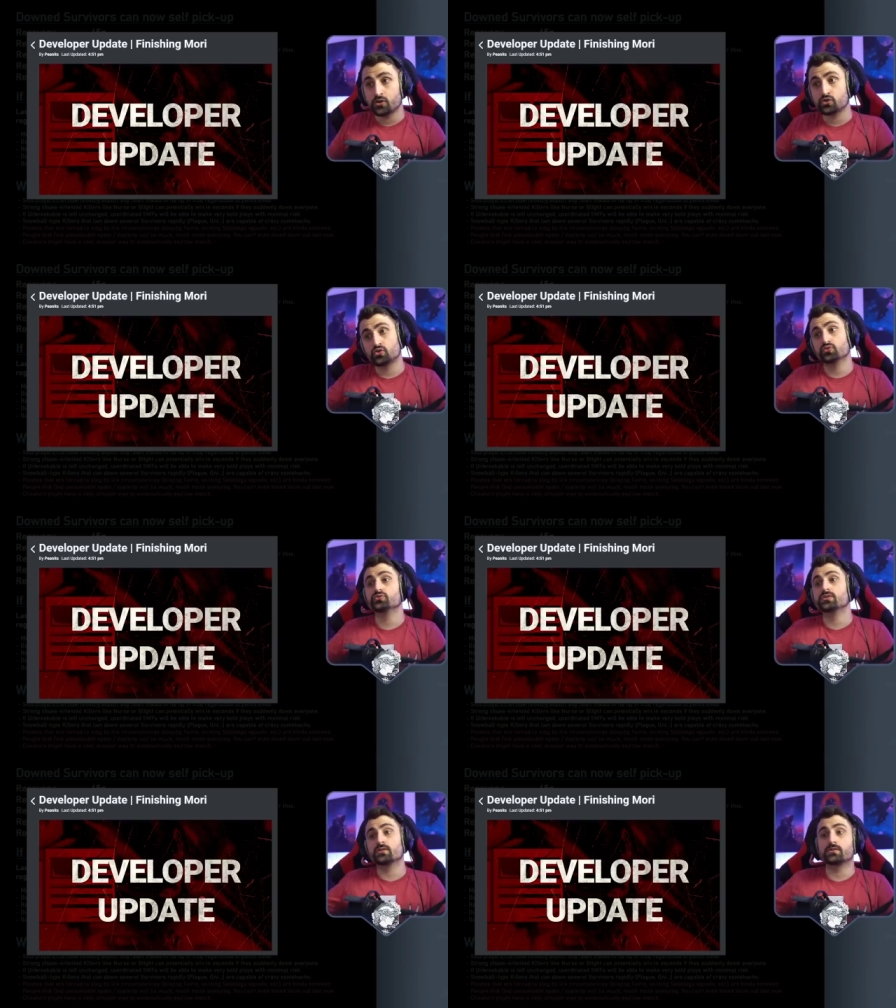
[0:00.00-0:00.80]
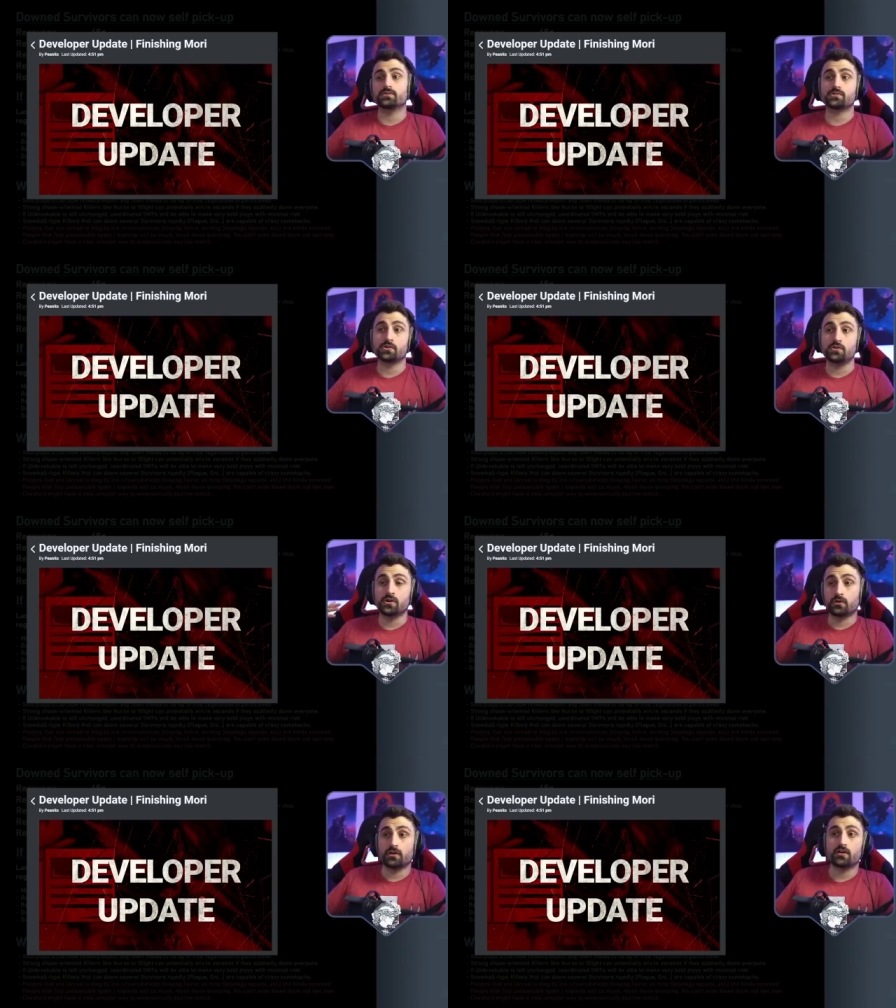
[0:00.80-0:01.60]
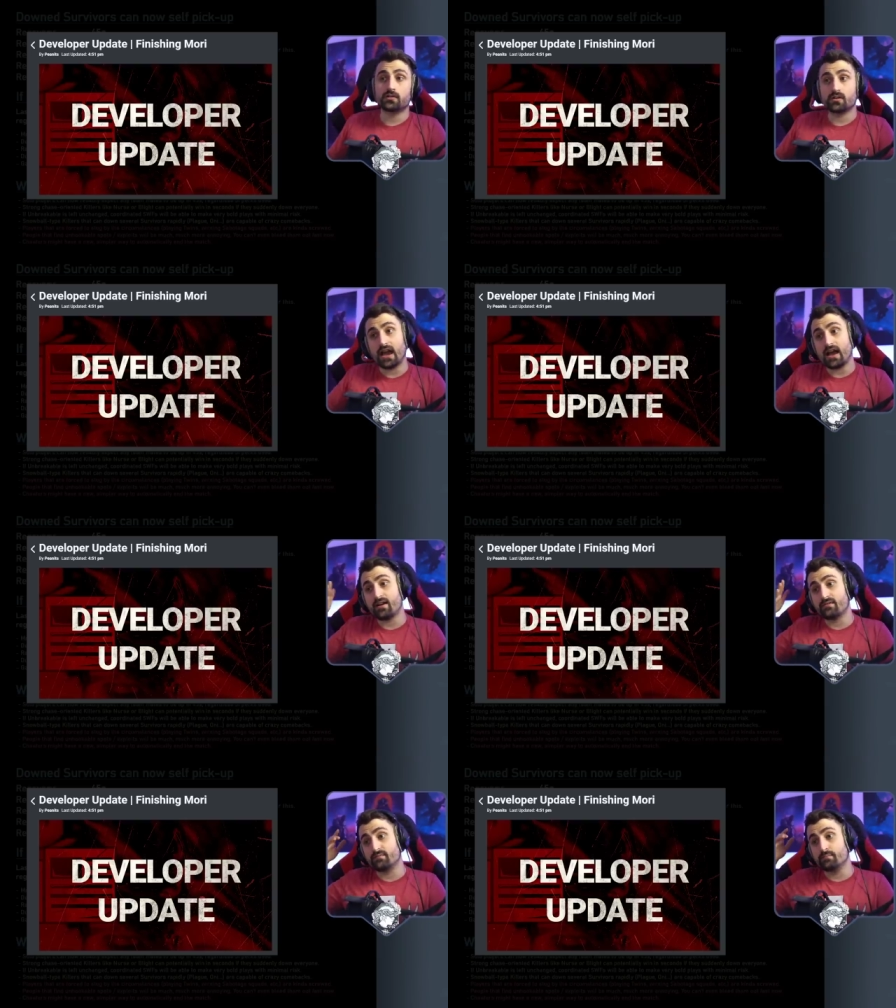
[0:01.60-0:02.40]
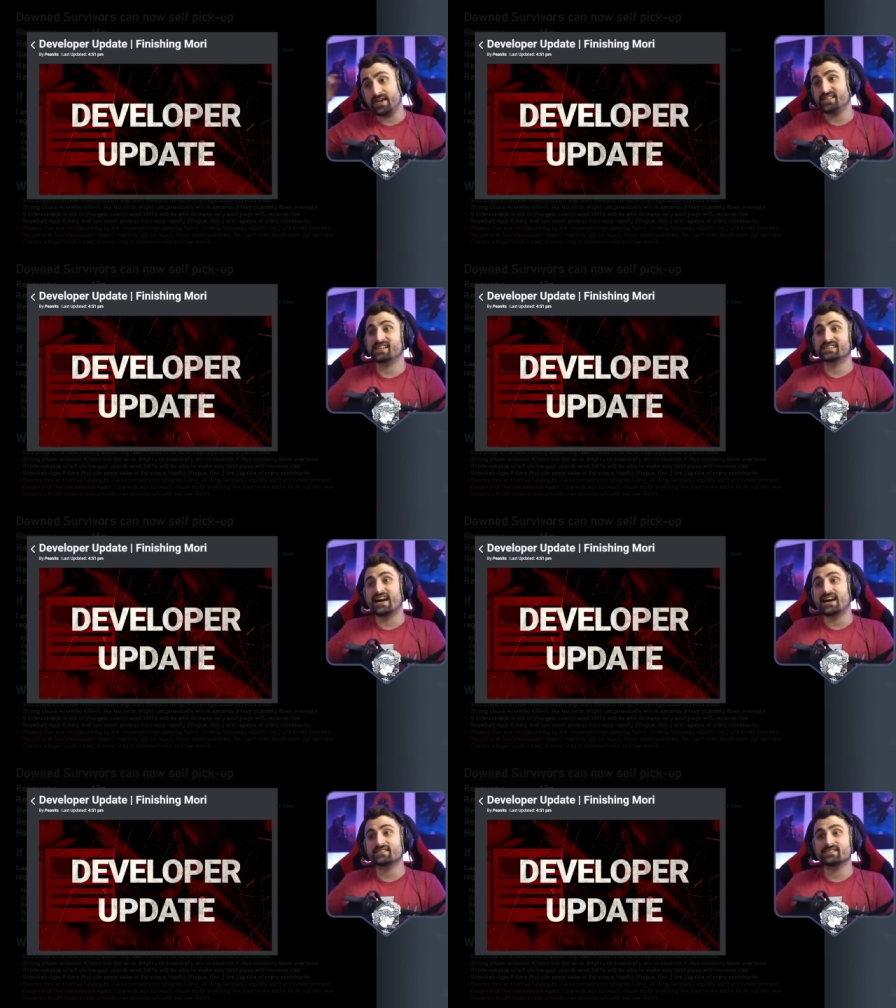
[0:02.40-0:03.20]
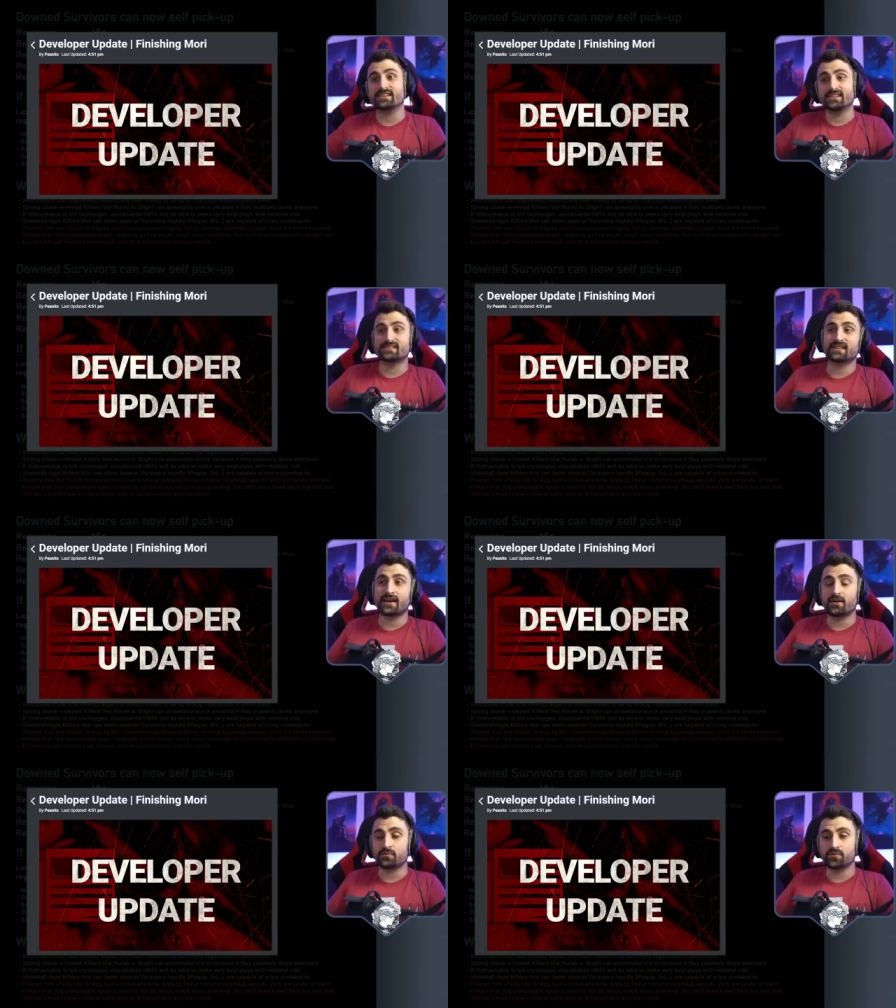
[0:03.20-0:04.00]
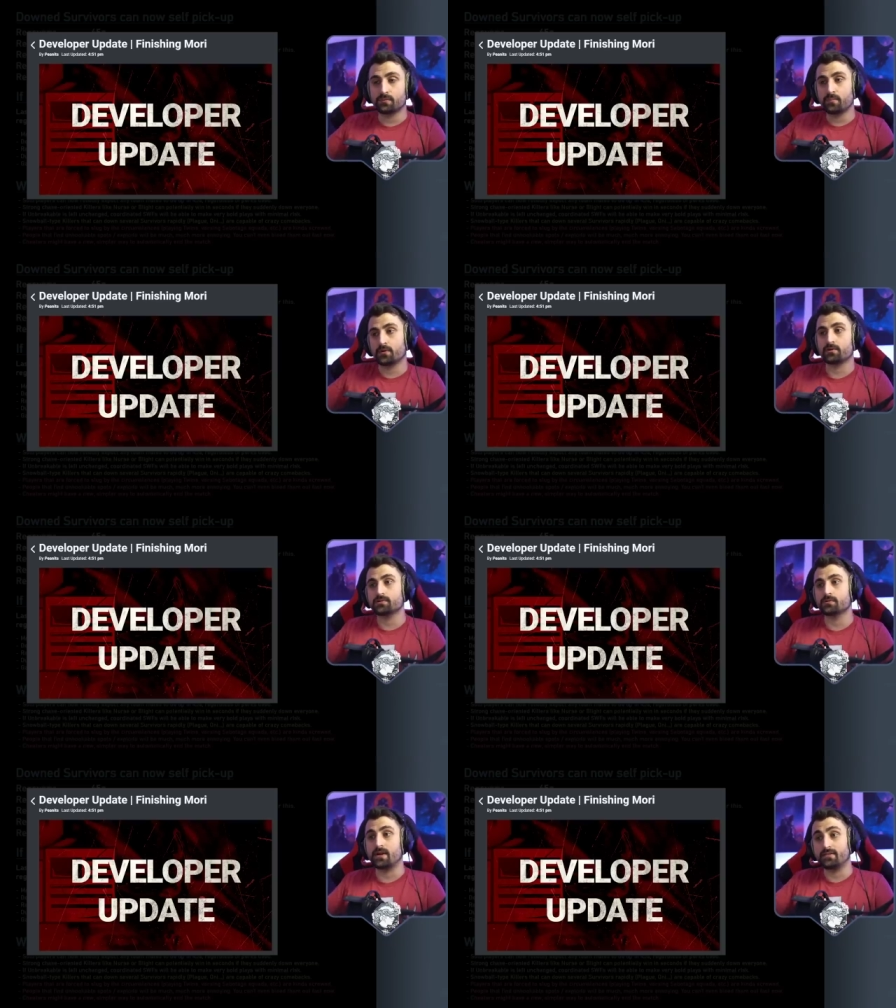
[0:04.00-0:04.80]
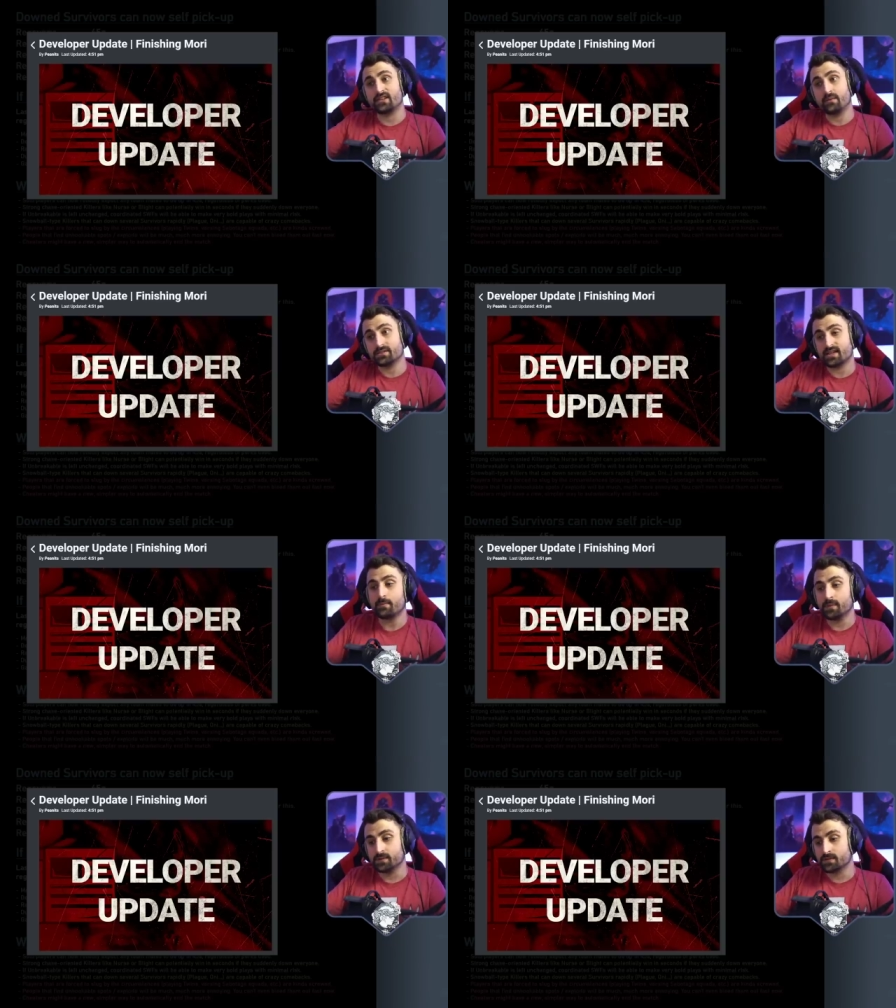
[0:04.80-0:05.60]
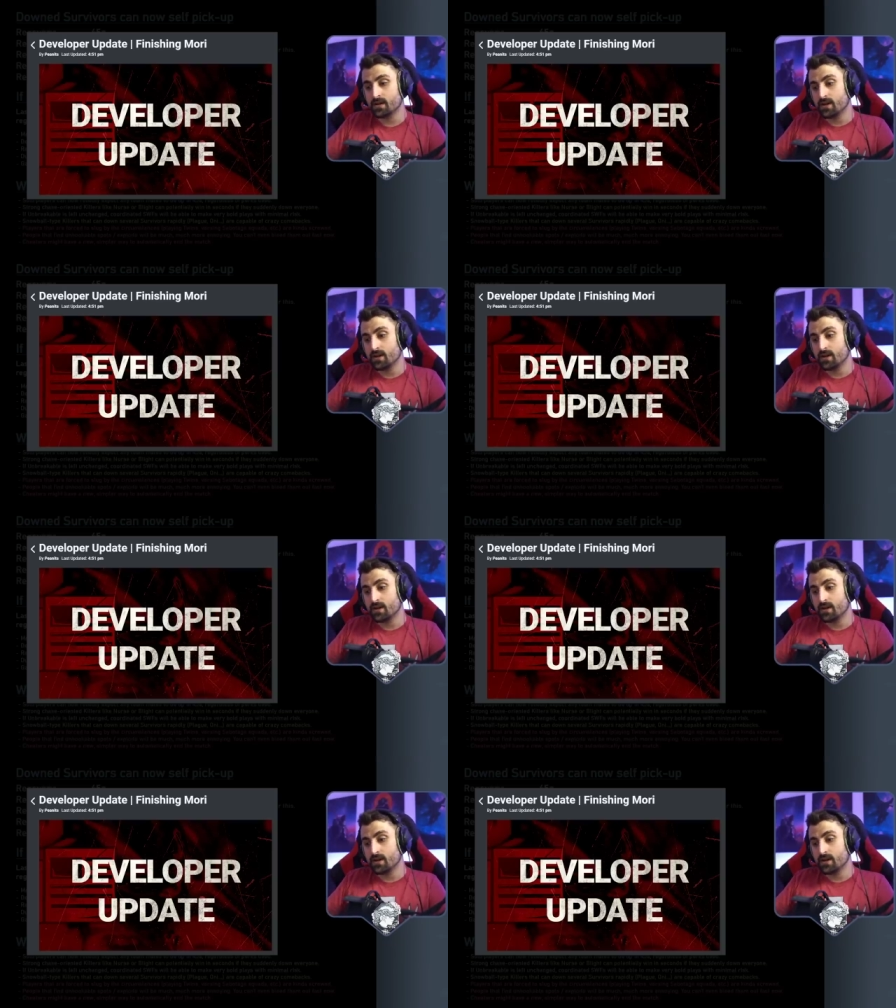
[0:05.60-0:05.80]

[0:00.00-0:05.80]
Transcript: Should the nurse no longer have basic attacks and insta down with perks by the time this happens?